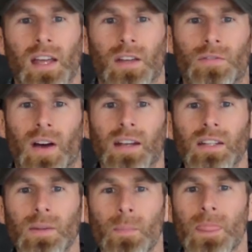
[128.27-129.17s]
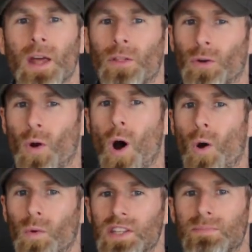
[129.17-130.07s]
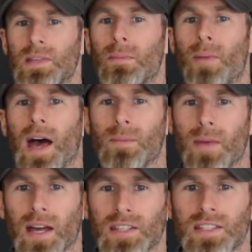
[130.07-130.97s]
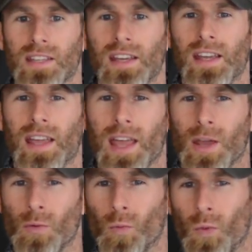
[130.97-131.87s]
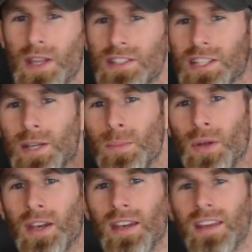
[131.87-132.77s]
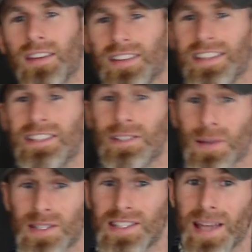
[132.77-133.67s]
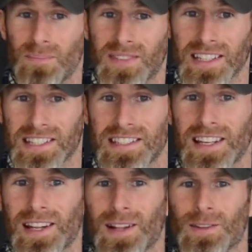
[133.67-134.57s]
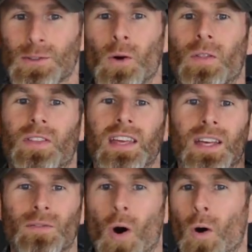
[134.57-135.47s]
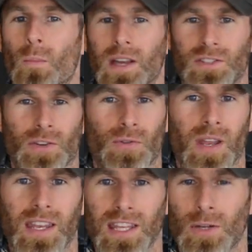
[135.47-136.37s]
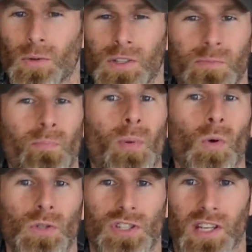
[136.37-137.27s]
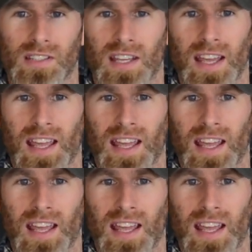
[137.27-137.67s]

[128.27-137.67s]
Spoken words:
And finally, there will always be bad mechs. And we as a community need to accept this. This whole thing of all mechs are created equal is bullshit.